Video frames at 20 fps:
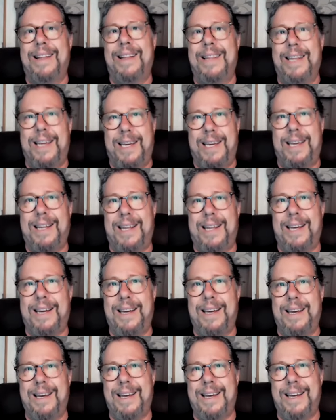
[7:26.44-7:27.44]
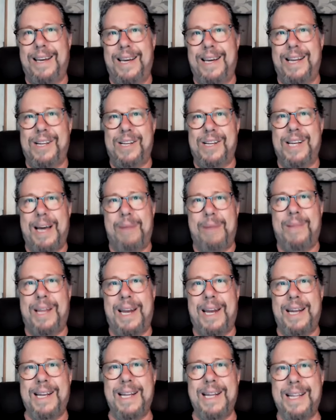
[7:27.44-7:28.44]
the healing each time that
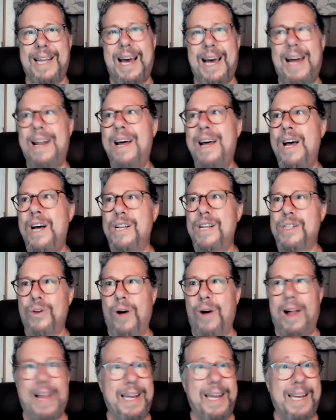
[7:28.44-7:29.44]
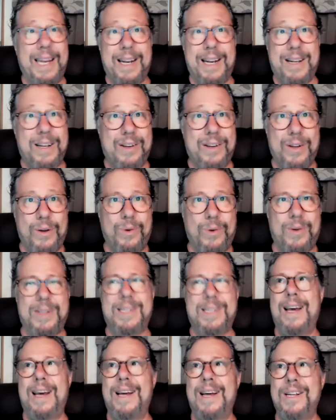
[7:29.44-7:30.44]
I did that. So all I needed to do
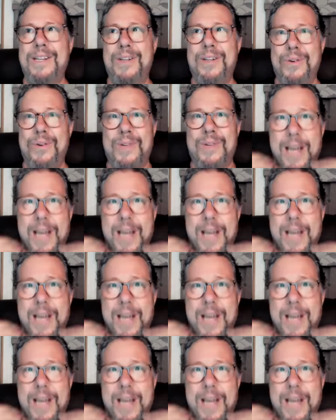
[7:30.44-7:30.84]
was to